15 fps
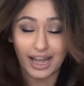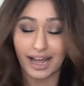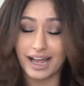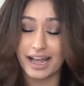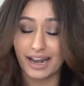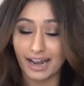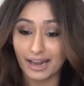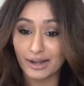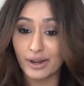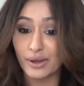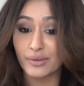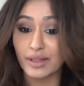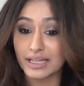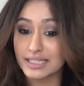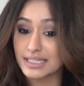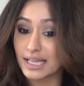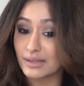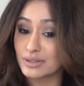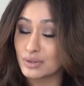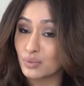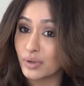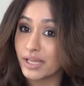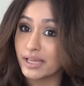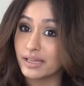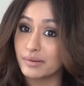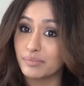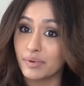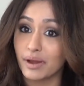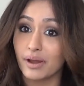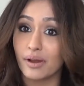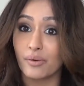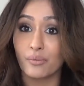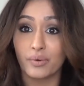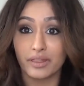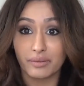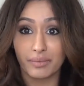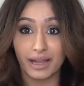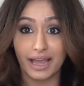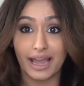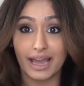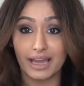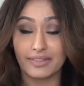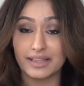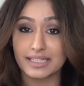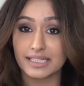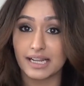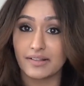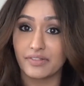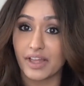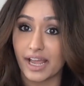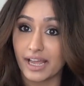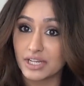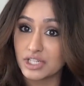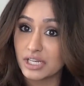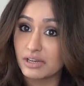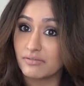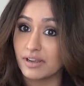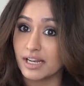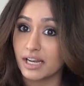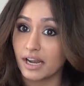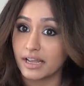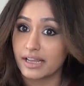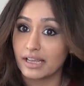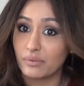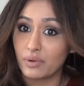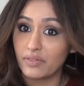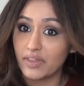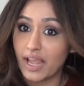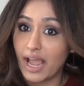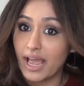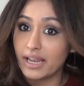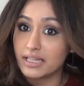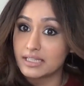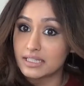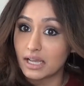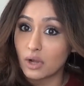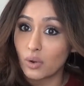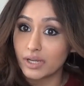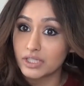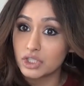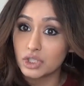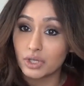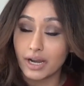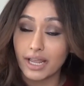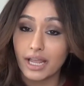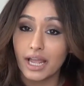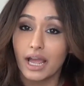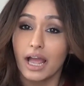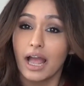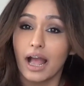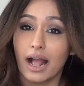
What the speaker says: And I know that sounds weird, but with my hair this length, I actually really like it when the ends are quite straight.